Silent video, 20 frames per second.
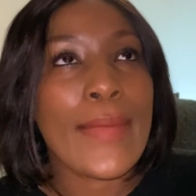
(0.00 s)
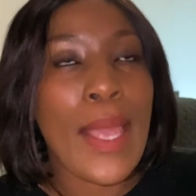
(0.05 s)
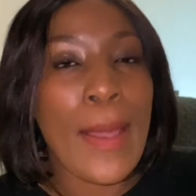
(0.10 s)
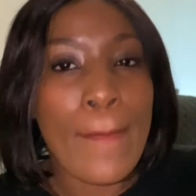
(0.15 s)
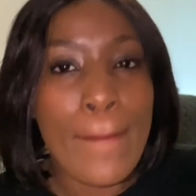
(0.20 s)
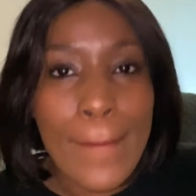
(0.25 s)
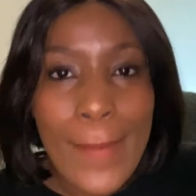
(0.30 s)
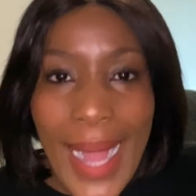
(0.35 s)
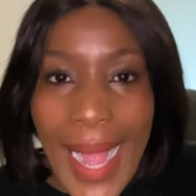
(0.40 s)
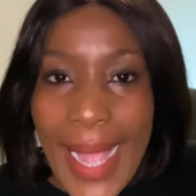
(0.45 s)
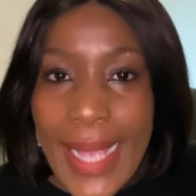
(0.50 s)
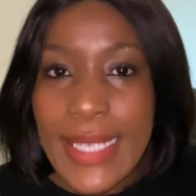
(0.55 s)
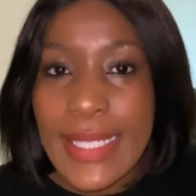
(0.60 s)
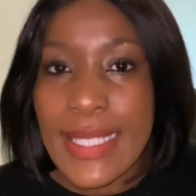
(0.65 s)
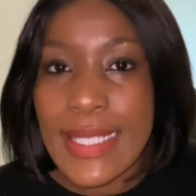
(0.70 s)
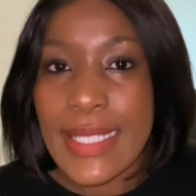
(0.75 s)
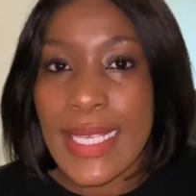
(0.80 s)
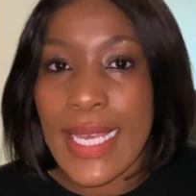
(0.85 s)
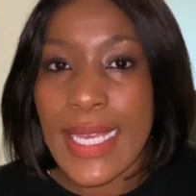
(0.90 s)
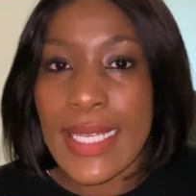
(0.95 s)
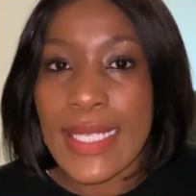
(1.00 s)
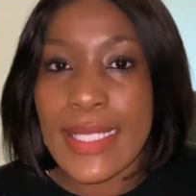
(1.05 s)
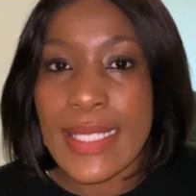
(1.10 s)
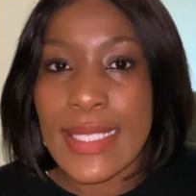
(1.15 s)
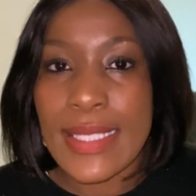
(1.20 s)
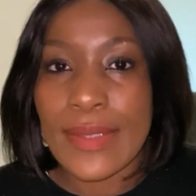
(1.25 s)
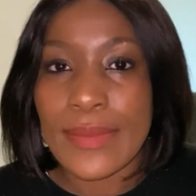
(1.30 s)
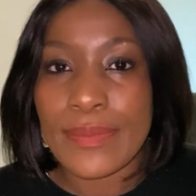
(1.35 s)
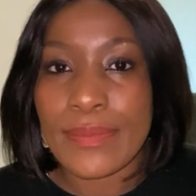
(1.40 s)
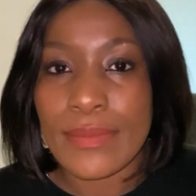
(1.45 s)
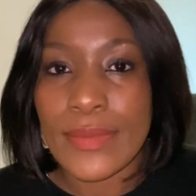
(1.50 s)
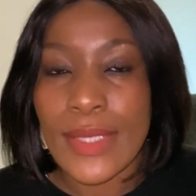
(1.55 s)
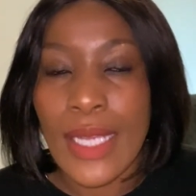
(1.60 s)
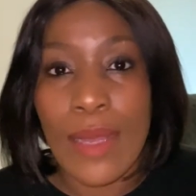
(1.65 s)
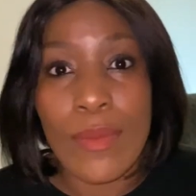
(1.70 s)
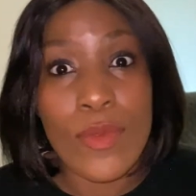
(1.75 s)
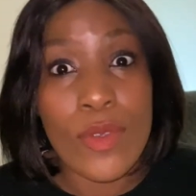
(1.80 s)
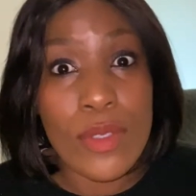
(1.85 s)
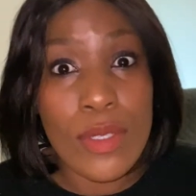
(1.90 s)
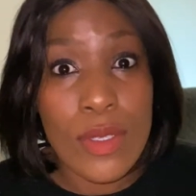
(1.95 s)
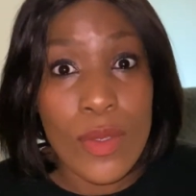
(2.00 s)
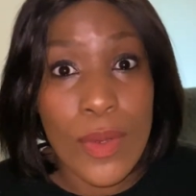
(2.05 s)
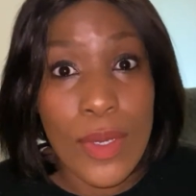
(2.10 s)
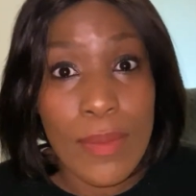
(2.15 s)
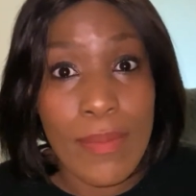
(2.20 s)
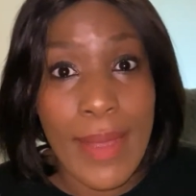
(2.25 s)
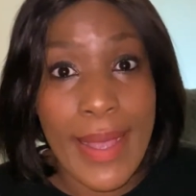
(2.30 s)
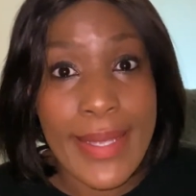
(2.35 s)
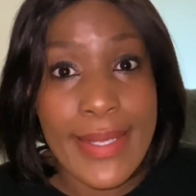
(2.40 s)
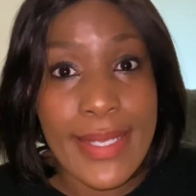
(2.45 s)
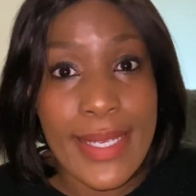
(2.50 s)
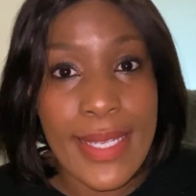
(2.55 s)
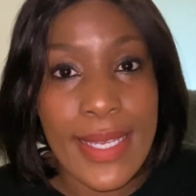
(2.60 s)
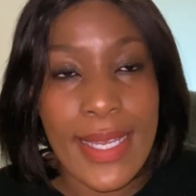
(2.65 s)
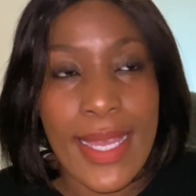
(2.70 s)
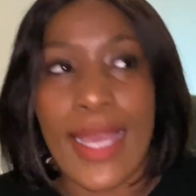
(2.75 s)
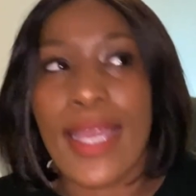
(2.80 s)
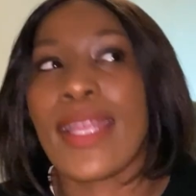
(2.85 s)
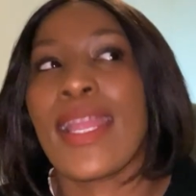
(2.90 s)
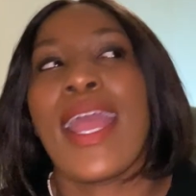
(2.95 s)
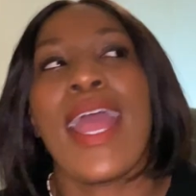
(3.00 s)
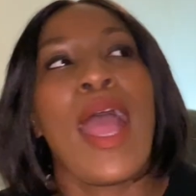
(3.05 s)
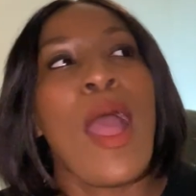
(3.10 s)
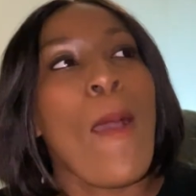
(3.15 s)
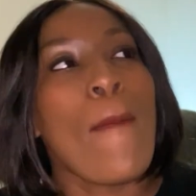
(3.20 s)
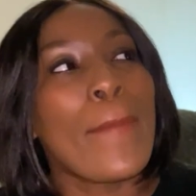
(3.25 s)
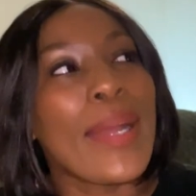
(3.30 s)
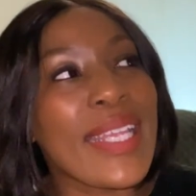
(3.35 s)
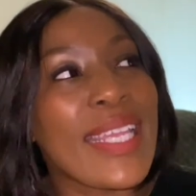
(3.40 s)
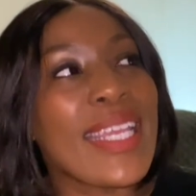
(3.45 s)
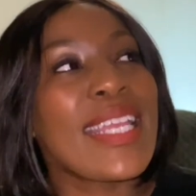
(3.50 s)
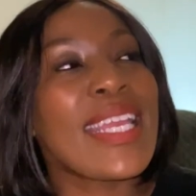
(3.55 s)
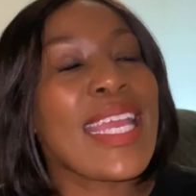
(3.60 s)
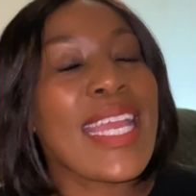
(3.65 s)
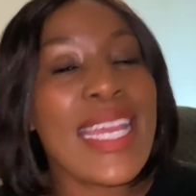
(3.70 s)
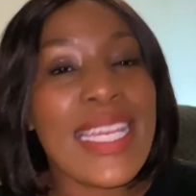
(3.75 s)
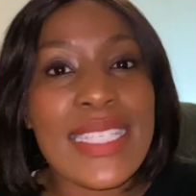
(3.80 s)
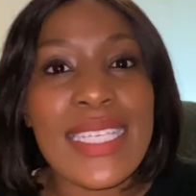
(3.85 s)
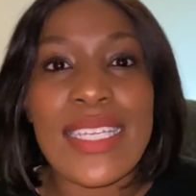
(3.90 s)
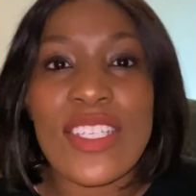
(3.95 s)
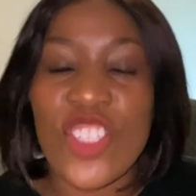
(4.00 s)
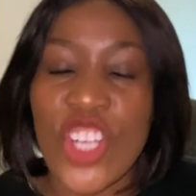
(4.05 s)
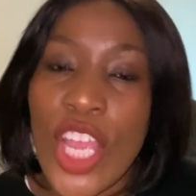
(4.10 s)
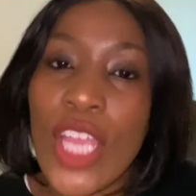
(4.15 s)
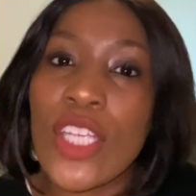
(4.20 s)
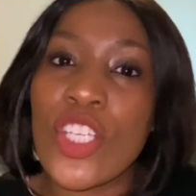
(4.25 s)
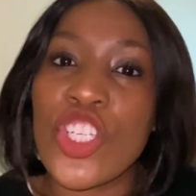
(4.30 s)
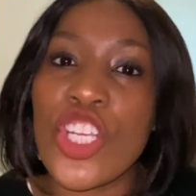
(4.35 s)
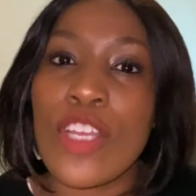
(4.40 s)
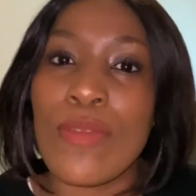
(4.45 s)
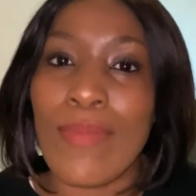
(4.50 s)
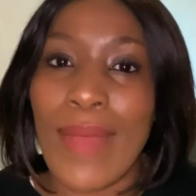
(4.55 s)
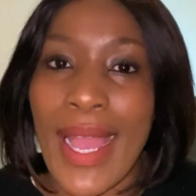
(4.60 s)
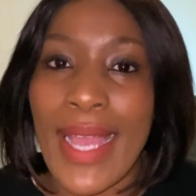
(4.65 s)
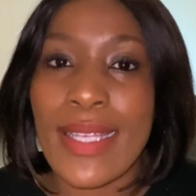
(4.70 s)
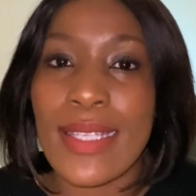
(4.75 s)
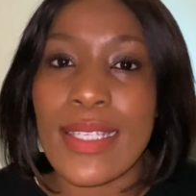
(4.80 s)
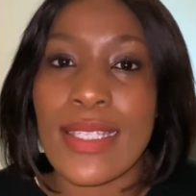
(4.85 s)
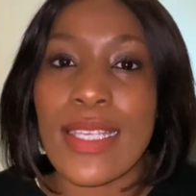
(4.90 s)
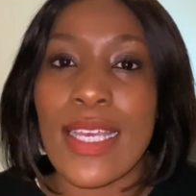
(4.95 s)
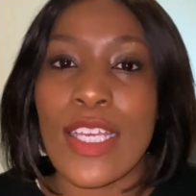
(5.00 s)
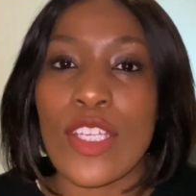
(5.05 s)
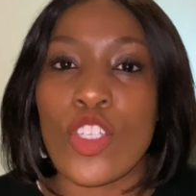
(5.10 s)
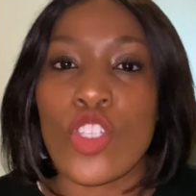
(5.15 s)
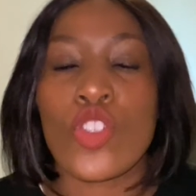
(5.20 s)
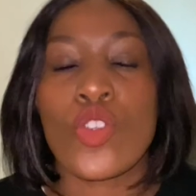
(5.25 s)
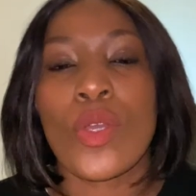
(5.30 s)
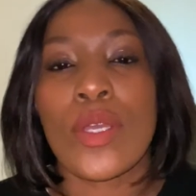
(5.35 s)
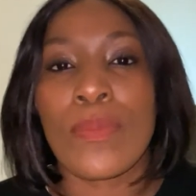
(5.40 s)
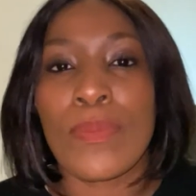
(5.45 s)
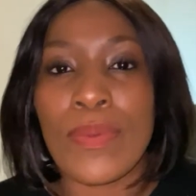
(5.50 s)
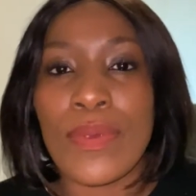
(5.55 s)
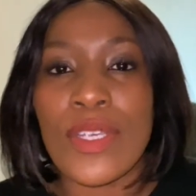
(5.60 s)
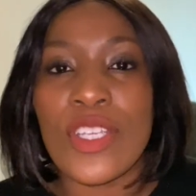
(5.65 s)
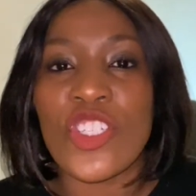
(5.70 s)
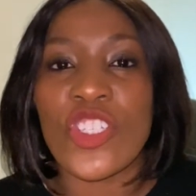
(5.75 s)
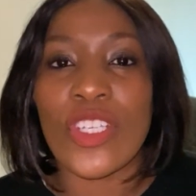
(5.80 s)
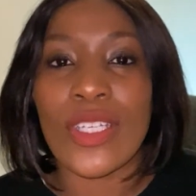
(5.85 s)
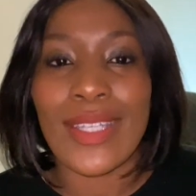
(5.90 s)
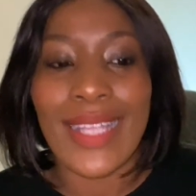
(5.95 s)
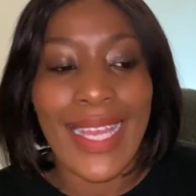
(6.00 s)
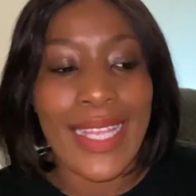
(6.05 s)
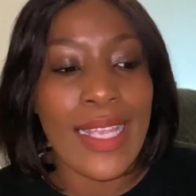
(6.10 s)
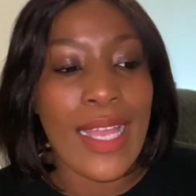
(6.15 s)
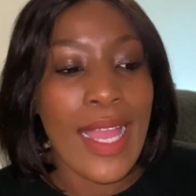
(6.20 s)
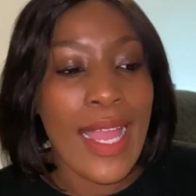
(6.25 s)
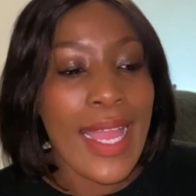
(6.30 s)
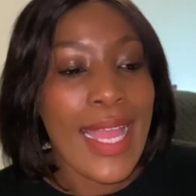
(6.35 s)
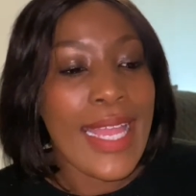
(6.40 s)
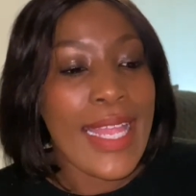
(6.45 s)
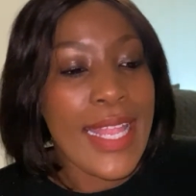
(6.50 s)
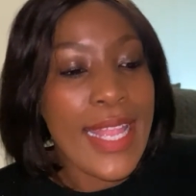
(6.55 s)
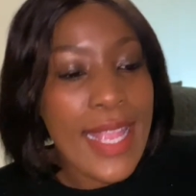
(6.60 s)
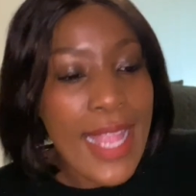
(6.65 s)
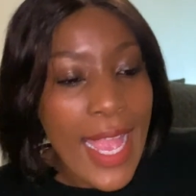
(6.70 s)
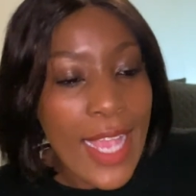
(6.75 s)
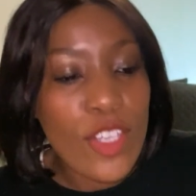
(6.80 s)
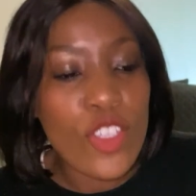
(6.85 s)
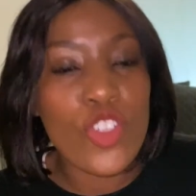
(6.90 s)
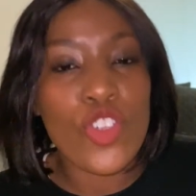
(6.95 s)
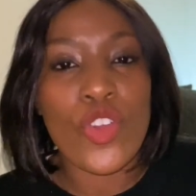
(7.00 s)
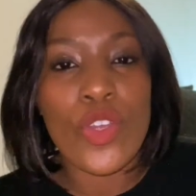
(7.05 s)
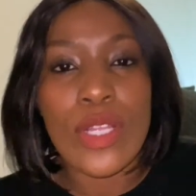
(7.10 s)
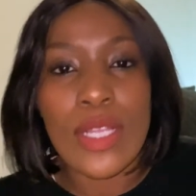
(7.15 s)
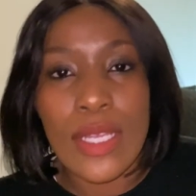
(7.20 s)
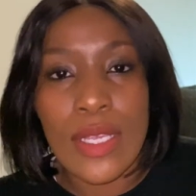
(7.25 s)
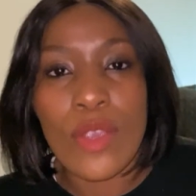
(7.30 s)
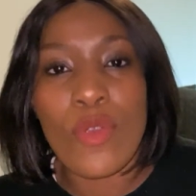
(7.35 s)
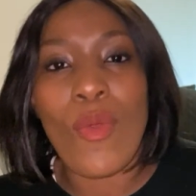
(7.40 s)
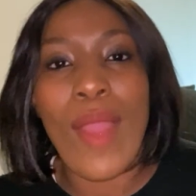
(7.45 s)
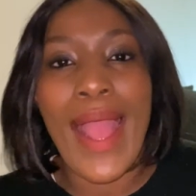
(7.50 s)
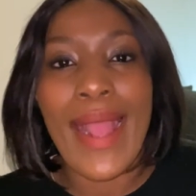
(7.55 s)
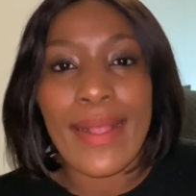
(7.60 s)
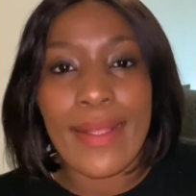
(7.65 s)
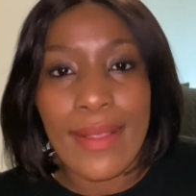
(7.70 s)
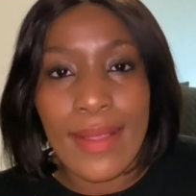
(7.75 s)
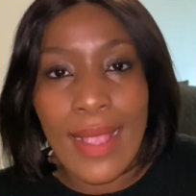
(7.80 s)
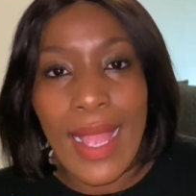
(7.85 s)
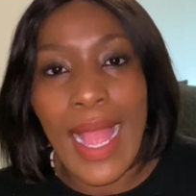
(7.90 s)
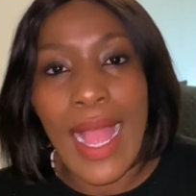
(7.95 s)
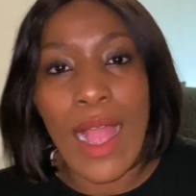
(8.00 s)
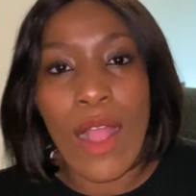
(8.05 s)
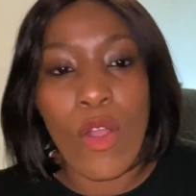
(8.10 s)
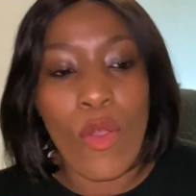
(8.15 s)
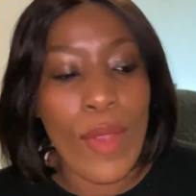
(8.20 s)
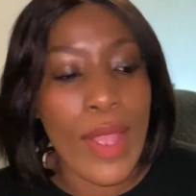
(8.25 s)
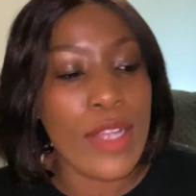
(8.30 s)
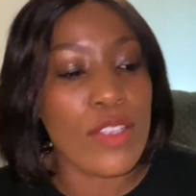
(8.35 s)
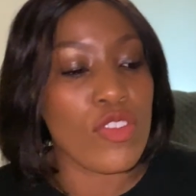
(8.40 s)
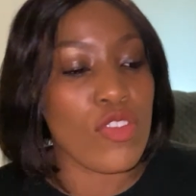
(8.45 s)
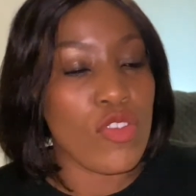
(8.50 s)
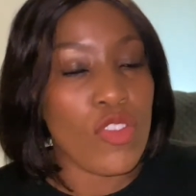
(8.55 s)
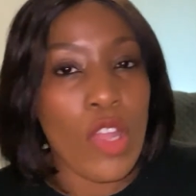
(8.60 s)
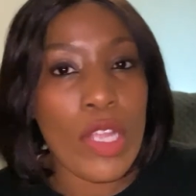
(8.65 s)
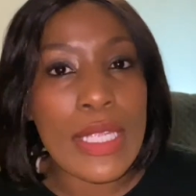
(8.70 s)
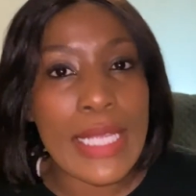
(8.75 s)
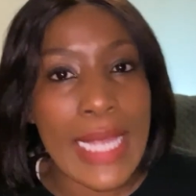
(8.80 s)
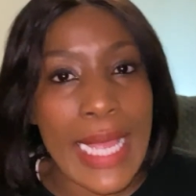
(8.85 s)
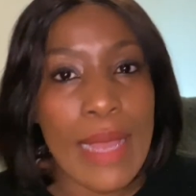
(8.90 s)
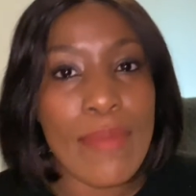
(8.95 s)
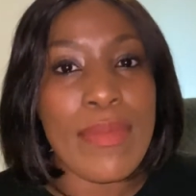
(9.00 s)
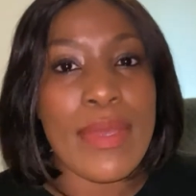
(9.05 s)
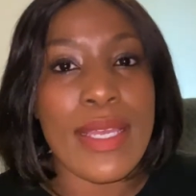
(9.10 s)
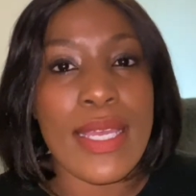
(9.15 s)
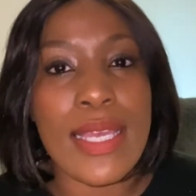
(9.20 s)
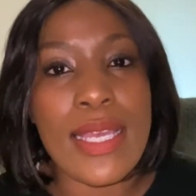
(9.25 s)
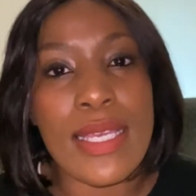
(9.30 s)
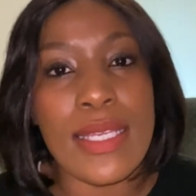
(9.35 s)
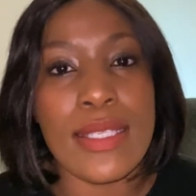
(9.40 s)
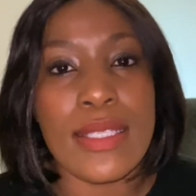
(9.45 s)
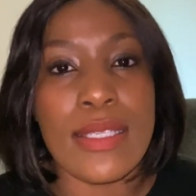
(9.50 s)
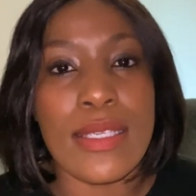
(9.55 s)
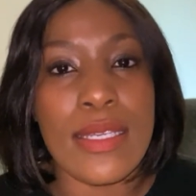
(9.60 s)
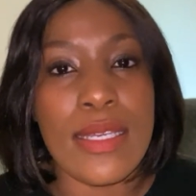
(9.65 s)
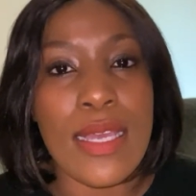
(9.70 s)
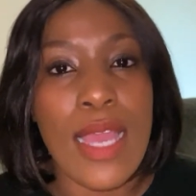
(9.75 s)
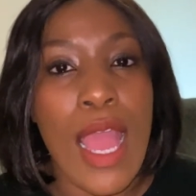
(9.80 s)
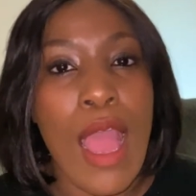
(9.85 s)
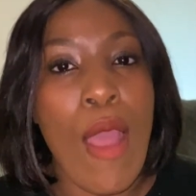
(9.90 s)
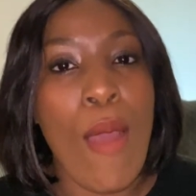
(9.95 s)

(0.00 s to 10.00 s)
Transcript: mindset. I'm using the word mindset again, but it is a changing mindset to appreciate that naturally, right now, it's not coming easy.